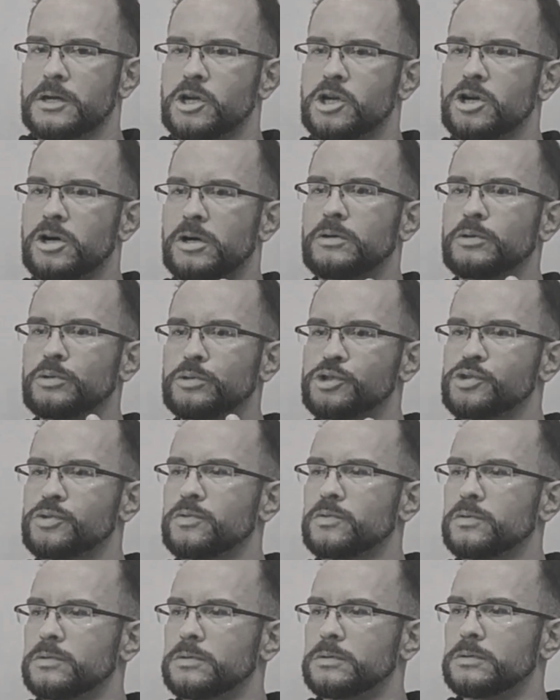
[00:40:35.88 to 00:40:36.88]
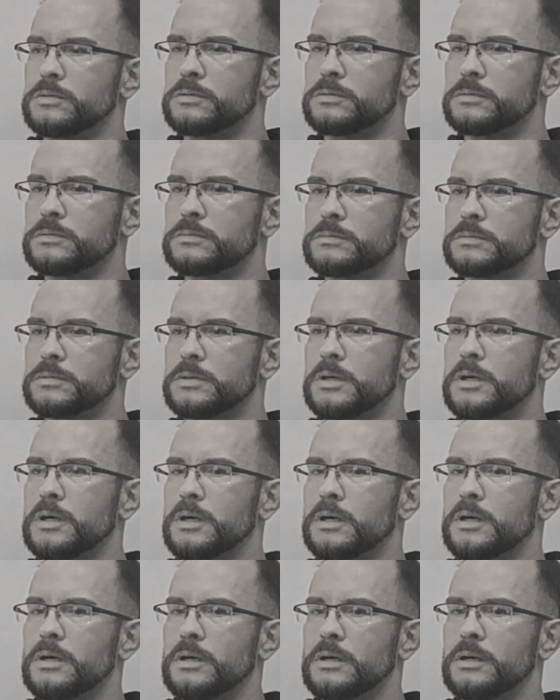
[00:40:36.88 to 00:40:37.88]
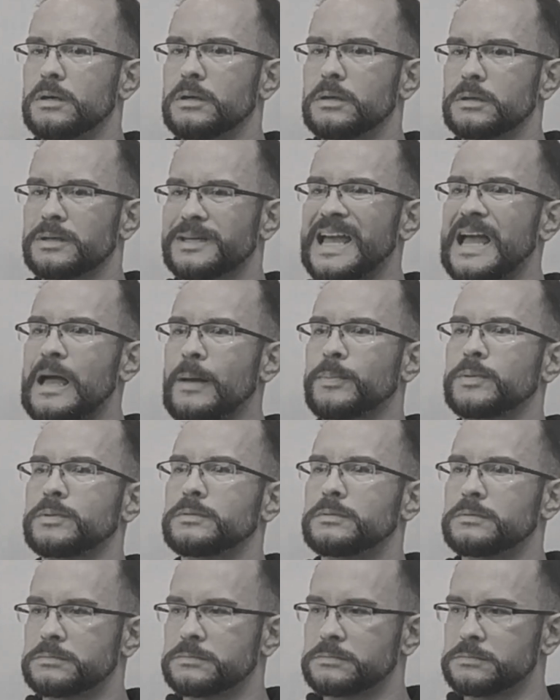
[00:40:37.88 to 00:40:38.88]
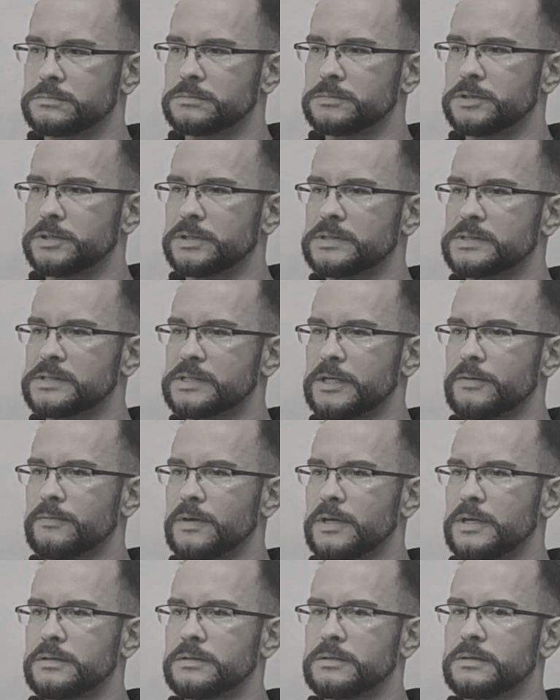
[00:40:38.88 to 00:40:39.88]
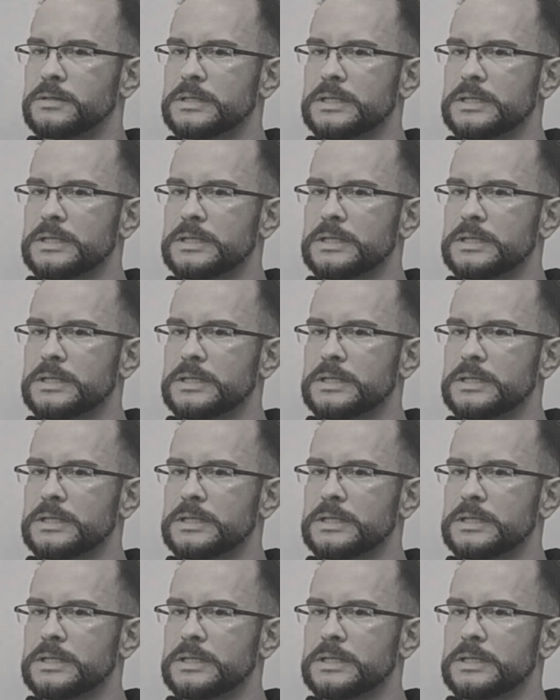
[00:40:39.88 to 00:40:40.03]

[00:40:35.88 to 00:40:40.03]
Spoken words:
cultural capital, you could say, right?